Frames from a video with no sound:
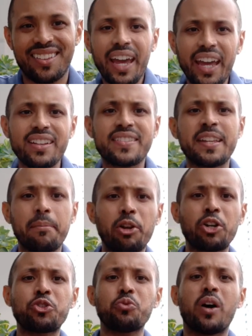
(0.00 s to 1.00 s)
And
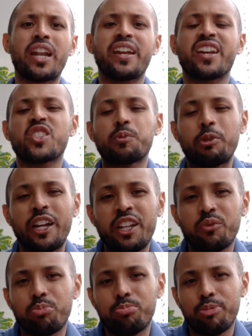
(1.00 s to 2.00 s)
similar to what I
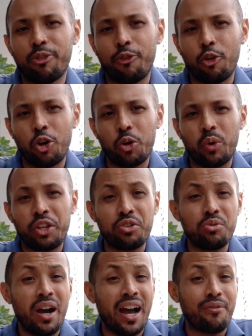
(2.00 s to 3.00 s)
explained before, when
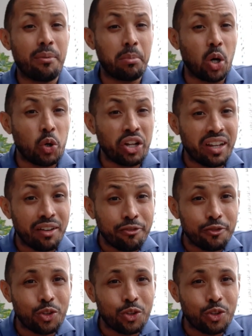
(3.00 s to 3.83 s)
you have a motive,